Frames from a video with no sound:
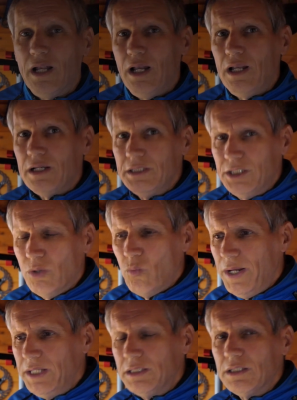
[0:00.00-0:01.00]
lighter
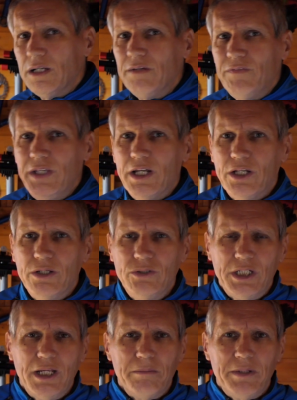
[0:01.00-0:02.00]
weight of the
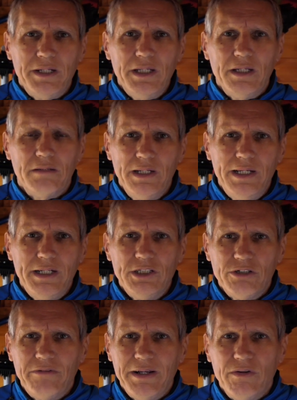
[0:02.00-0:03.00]
acoustic bike.
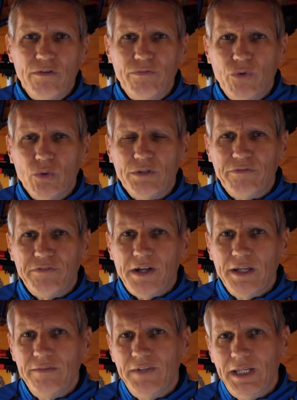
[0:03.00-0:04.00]
It's around 4 to
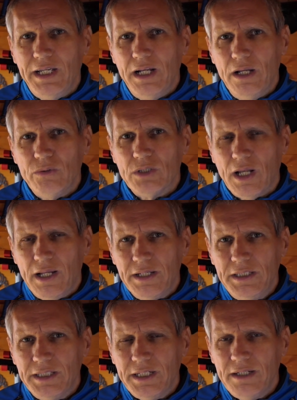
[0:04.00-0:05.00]
5 kilos
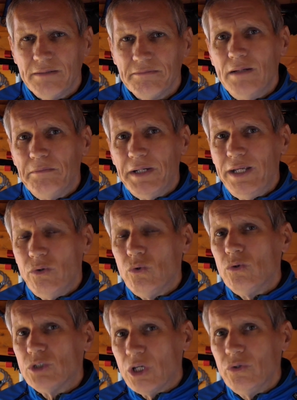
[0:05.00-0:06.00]
lighter, but it
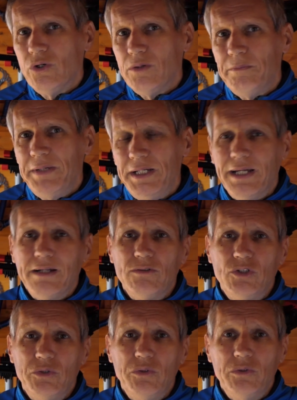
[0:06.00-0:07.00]
also could be
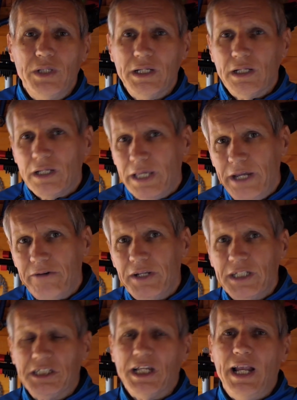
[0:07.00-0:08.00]
down to the
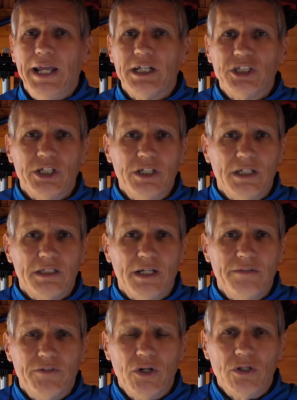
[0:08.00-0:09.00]
gearing selection that
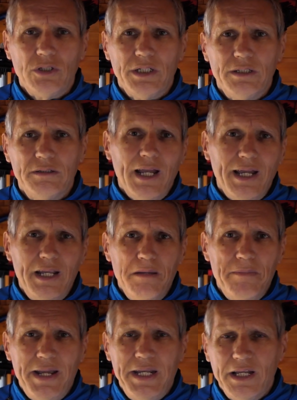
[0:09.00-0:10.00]
I've got
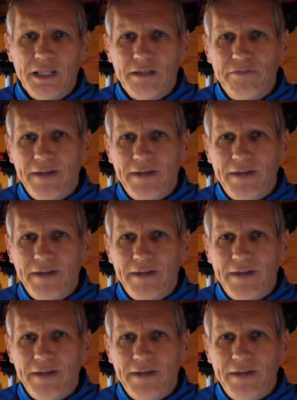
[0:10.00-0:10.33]
and many other